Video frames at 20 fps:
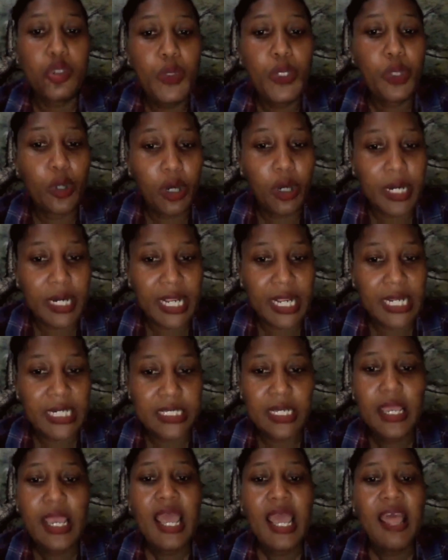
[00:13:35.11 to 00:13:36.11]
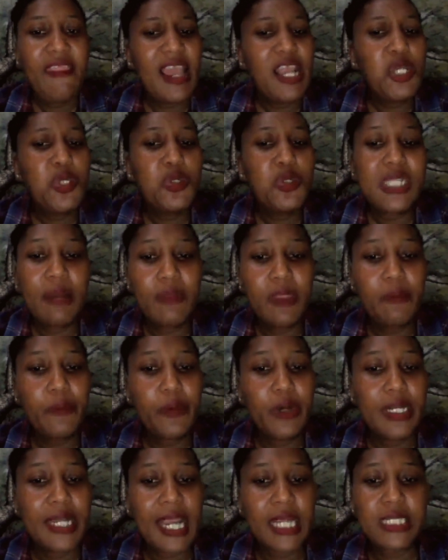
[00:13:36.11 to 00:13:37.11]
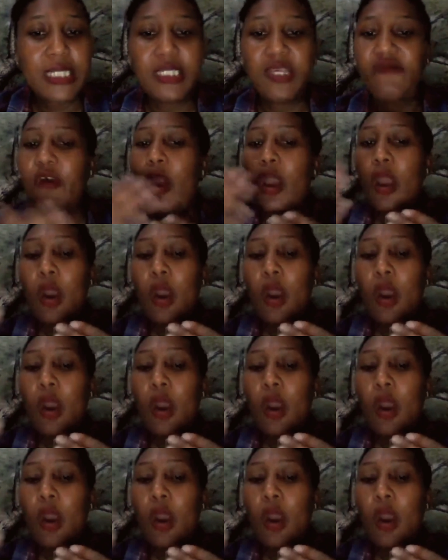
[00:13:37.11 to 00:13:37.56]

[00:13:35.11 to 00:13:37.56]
it already, then do something productive.